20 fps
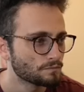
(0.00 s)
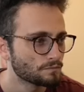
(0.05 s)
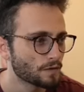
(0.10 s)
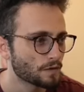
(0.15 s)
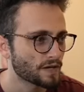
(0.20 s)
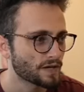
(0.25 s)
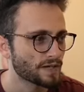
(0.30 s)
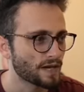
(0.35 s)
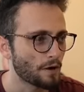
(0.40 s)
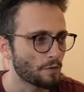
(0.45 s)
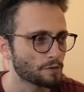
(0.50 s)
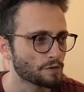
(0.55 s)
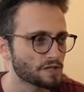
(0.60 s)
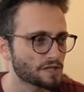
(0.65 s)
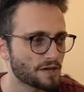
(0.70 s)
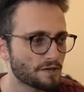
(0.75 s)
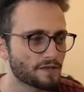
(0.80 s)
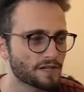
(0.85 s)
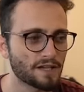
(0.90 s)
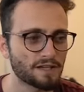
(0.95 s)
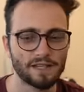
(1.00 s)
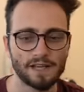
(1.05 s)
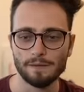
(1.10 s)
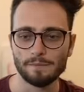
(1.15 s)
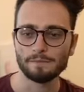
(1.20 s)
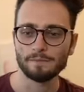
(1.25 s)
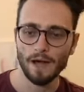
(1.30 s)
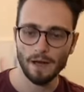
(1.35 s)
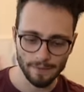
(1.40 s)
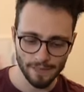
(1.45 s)
Okay, now we just have an
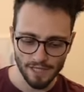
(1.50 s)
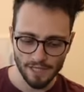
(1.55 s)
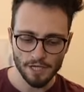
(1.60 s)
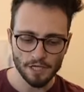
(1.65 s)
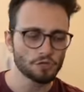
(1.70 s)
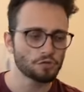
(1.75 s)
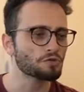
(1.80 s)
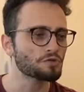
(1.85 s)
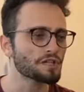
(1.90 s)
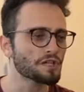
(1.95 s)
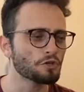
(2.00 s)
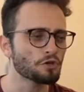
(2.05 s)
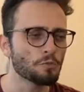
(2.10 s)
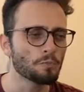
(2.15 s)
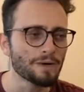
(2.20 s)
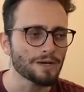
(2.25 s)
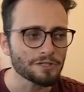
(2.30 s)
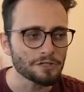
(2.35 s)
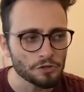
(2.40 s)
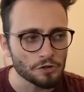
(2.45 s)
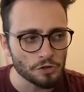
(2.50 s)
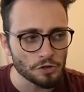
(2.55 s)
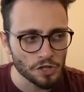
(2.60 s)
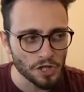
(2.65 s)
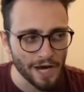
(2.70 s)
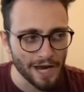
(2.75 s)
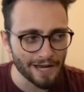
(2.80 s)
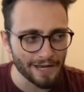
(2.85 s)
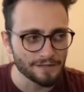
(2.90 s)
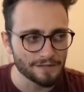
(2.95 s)
endgame. I mean, you see, you missed your
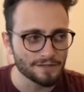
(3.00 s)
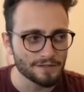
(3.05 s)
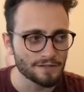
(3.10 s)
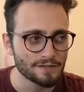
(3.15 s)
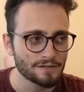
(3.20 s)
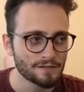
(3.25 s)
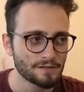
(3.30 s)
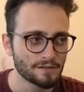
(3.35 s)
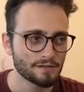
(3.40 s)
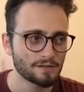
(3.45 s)
chance